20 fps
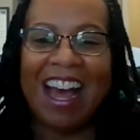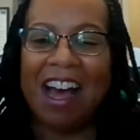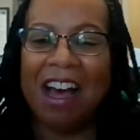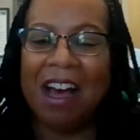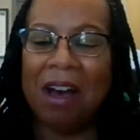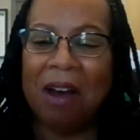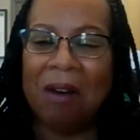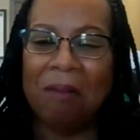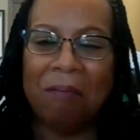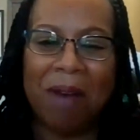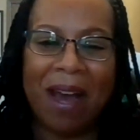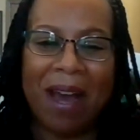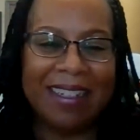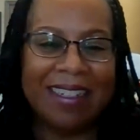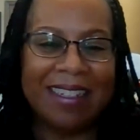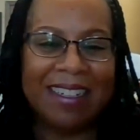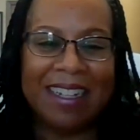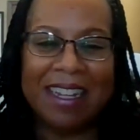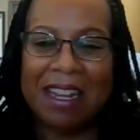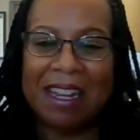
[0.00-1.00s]

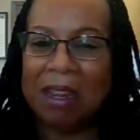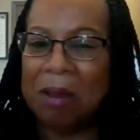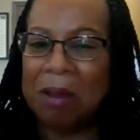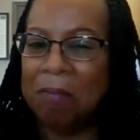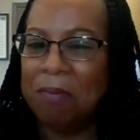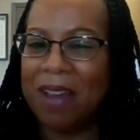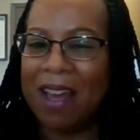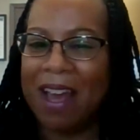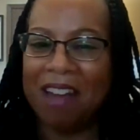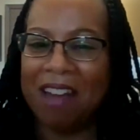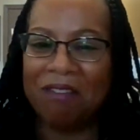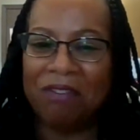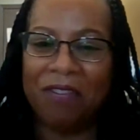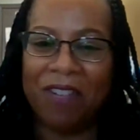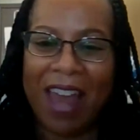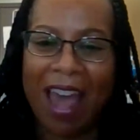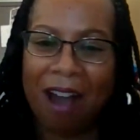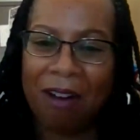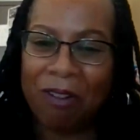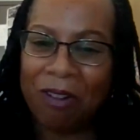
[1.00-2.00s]
My team got
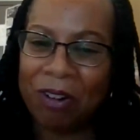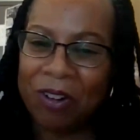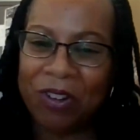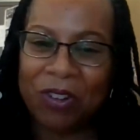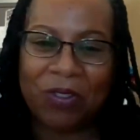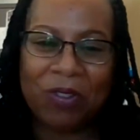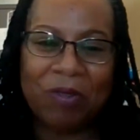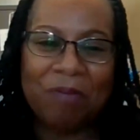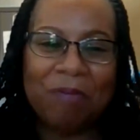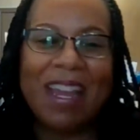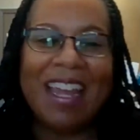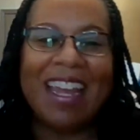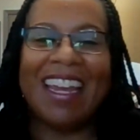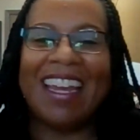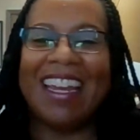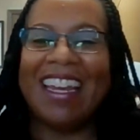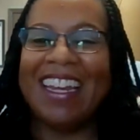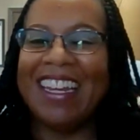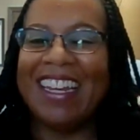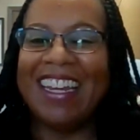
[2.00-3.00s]
flowers for
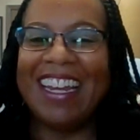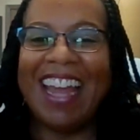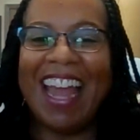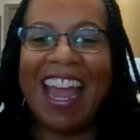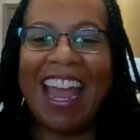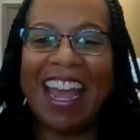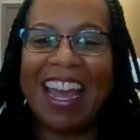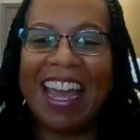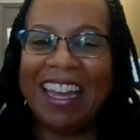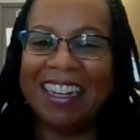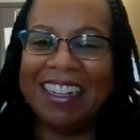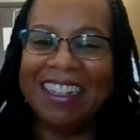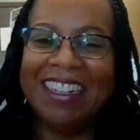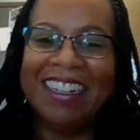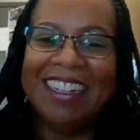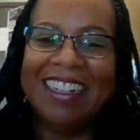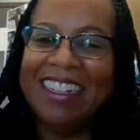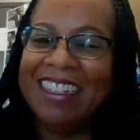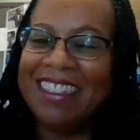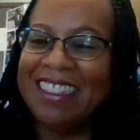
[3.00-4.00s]
me and
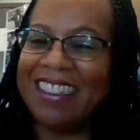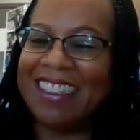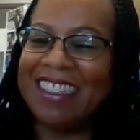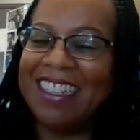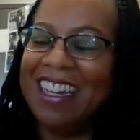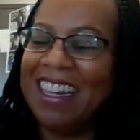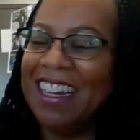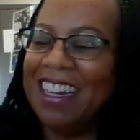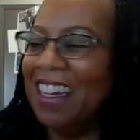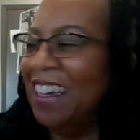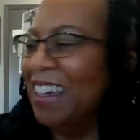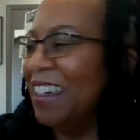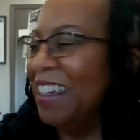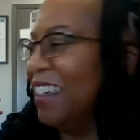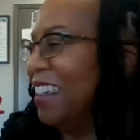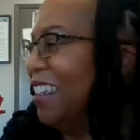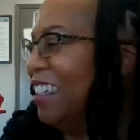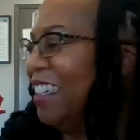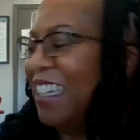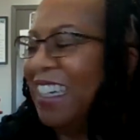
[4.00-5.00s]

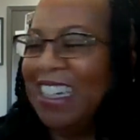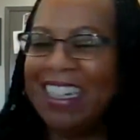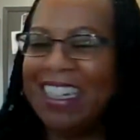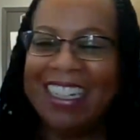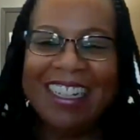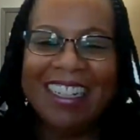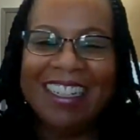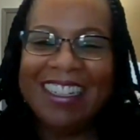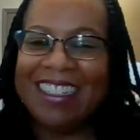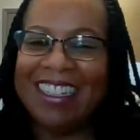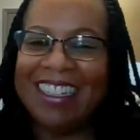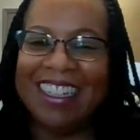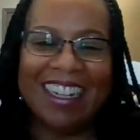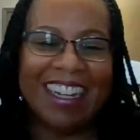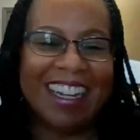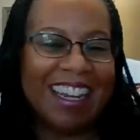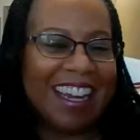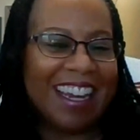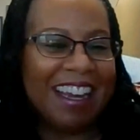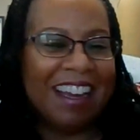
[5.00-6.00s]
goodies and a
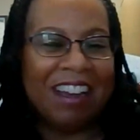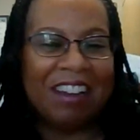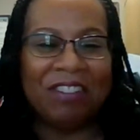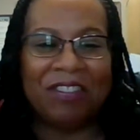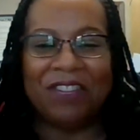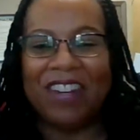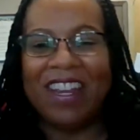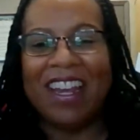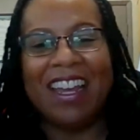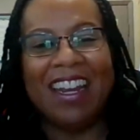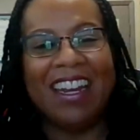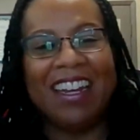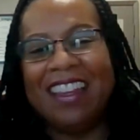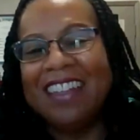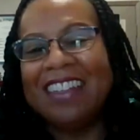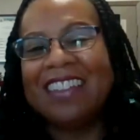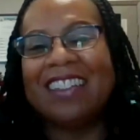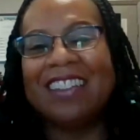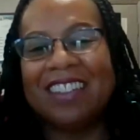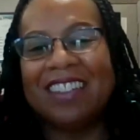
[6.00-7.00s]
gift. And
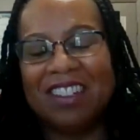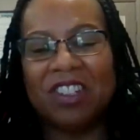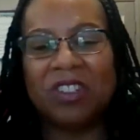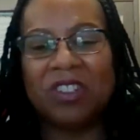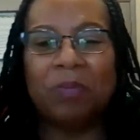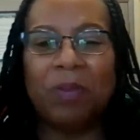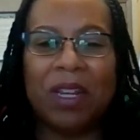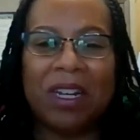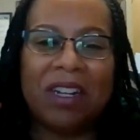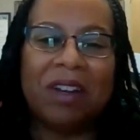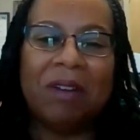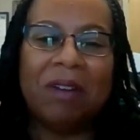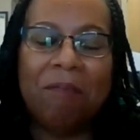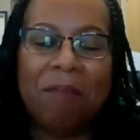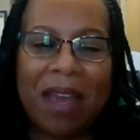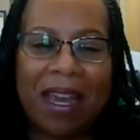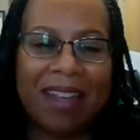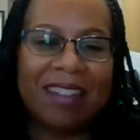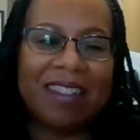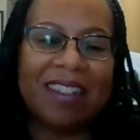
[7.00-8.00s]
this has just been an
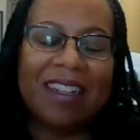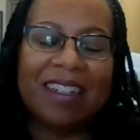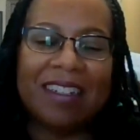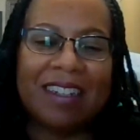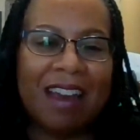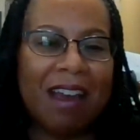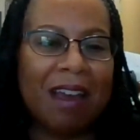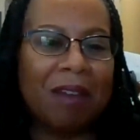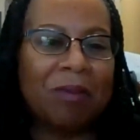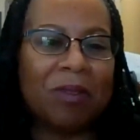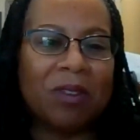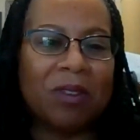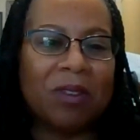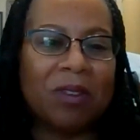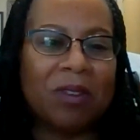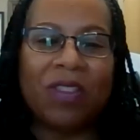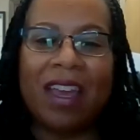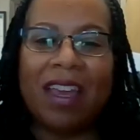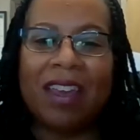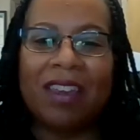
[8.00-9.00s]
amazing time. So
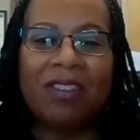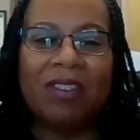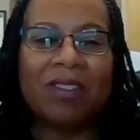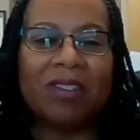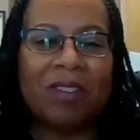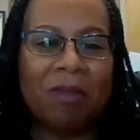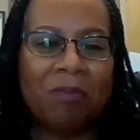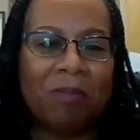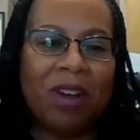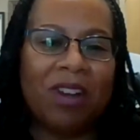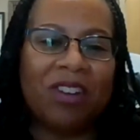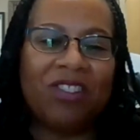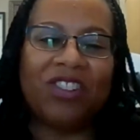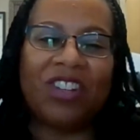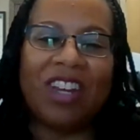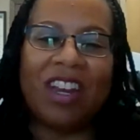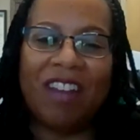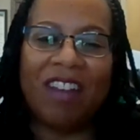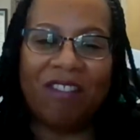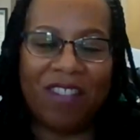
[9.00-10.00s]
thank you so
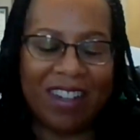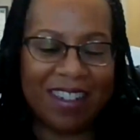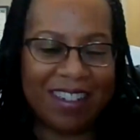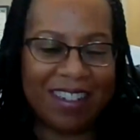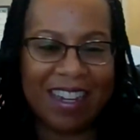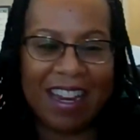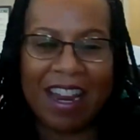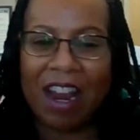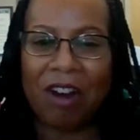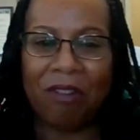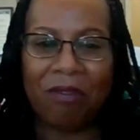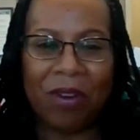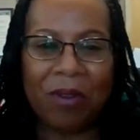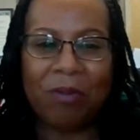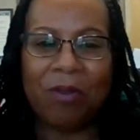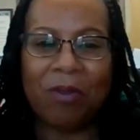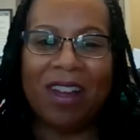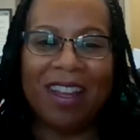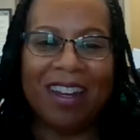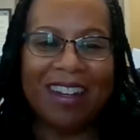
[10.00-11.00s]
much to
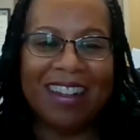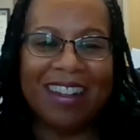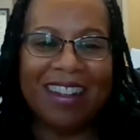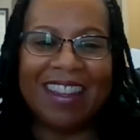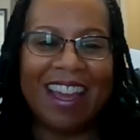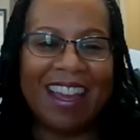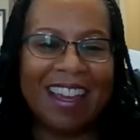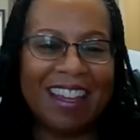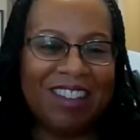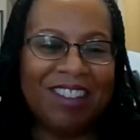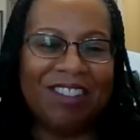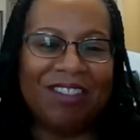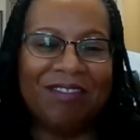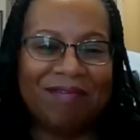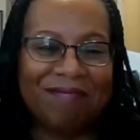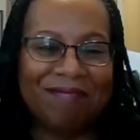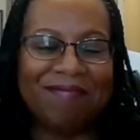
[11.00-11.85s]
everyone. Thank you.